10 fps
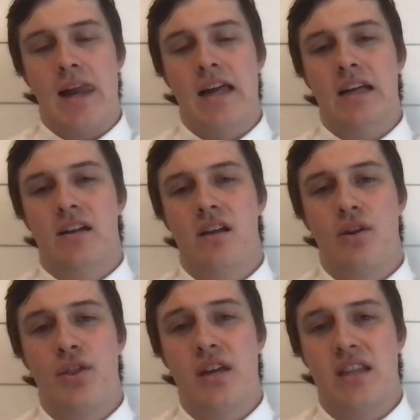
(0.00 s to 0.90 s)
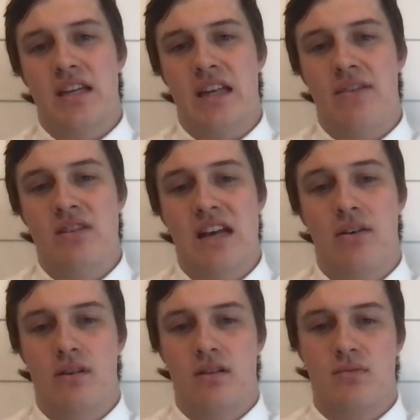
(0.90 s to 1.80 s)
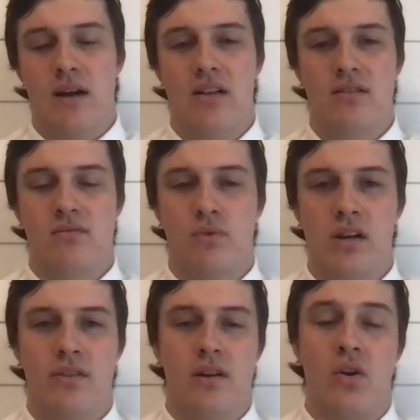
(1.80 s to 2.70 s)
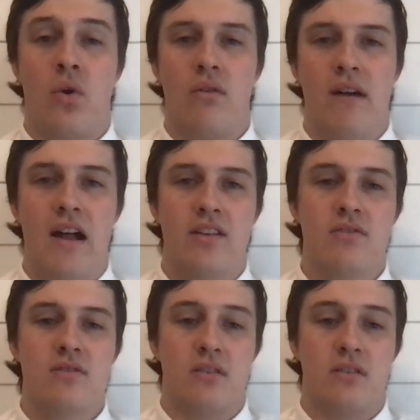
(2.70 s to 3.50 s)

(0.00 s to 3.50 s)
And another thing that Davies Allen does well is one of their core values,